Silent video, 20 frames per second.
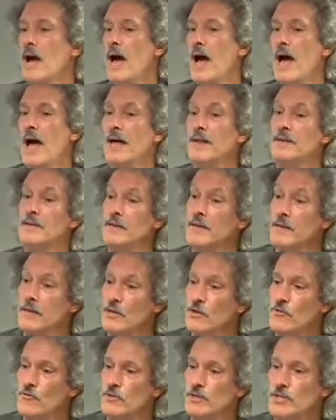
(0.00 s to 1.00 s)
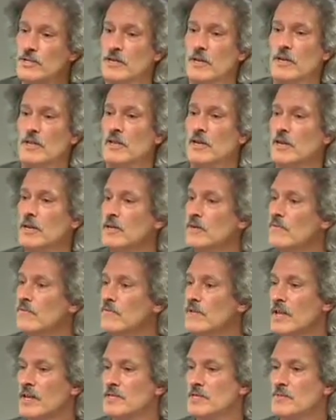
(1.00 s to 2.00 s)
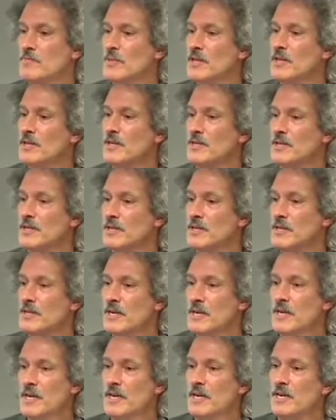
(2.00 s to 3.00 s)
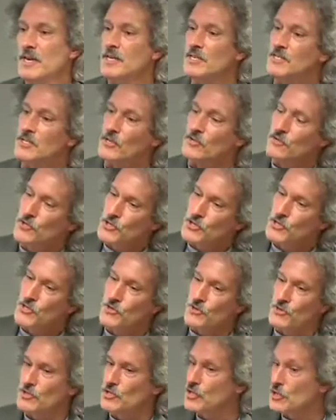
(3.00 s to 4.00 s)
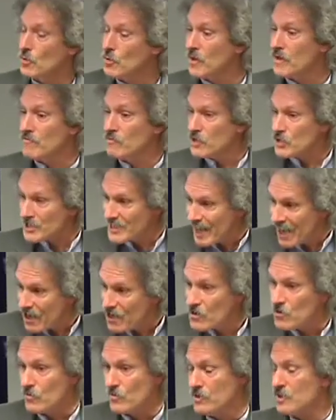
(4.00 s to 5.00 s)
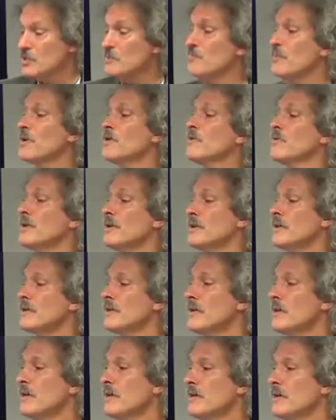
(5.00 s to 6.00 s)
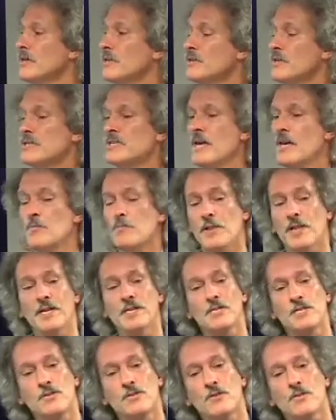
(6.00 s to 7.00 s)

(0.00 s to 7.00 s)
And interestingly, flexibility. It is understood, so we've just entered this period, to take place